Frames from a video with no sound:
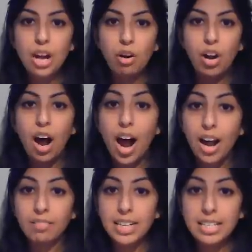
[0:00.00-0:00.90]
that are at
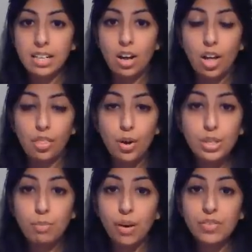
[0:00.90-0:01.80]
high risk are
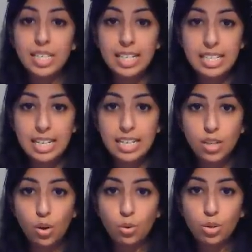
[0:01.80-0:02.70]
those above 60
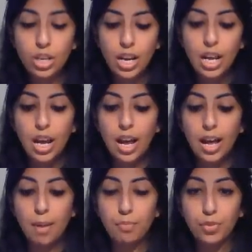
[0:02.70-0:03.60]
years old,
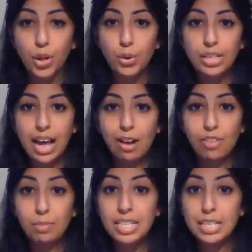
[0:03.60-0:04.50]
um, those that have
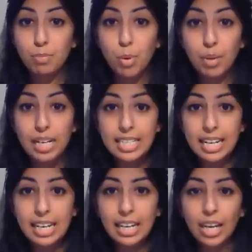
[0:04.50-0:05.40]
limited
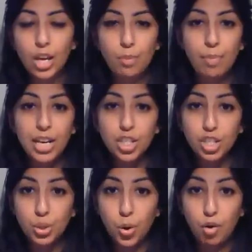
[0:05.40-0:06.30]
mobility,
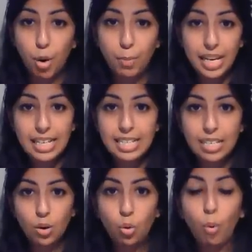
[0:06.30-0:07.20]
patients who are
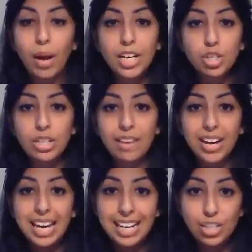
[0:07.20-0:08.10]
obese, or patients have
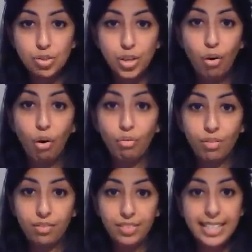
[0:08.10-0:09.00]
a history
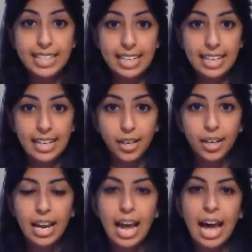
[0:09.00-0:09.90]
of VTE.
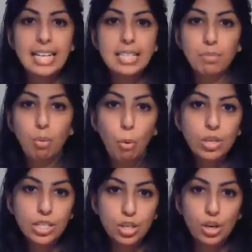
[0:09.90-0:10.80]
And it's
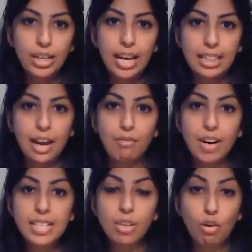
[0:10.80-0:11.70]
important to look at their
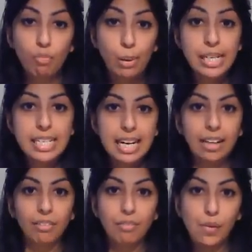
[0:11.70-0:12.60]
risk of
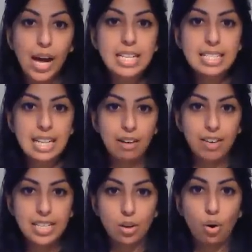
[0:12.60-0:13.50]
bleeding versus their
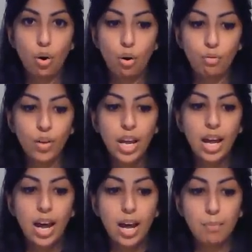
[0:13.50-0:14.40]
risk of
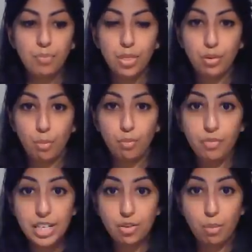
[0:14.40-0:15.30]
um, throm
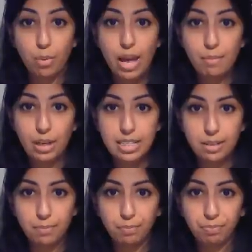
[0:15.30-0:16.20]
venous
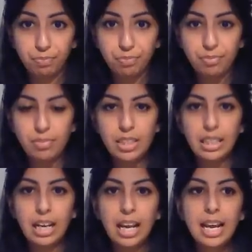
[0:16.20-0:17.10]
thromboembolism.
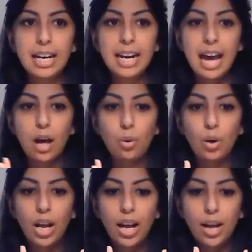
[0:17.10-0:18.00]

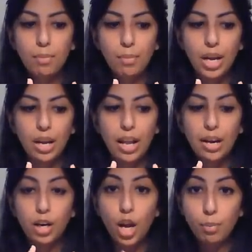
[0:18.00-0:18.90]
Now, um,
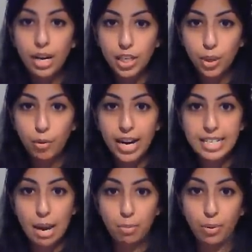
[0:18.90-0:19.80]
low molecular weight
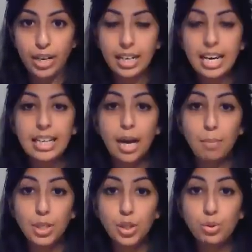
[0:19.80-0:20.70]
heparin
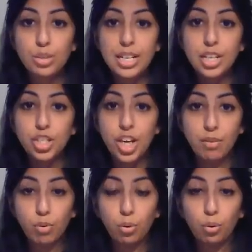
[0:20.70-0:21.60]
can be used in
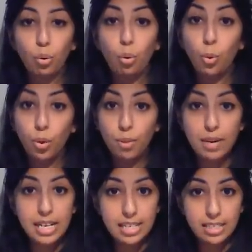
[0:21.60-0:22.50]
general or
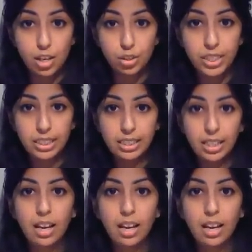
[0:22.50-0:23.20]
orthopedic surgery.